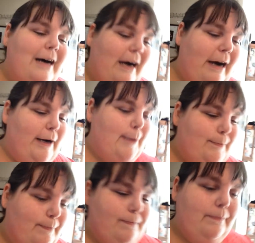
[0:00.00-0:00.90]

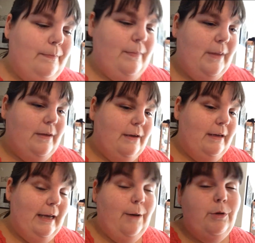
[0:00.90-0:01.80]
Um,
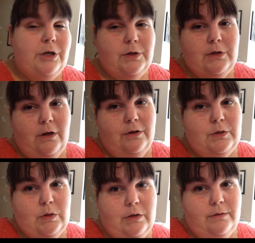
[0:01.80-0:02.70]
yeah, I'm gonna do a dollar
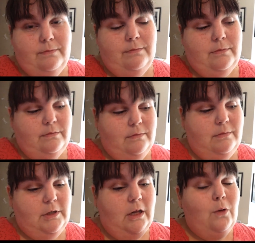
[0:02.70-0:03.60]
store,
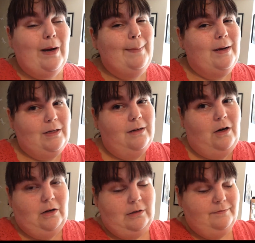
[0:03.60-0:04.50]
Dollarama
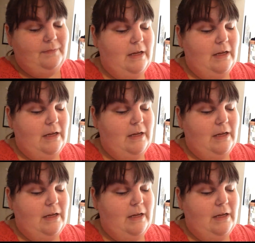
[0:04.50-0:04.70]
haul.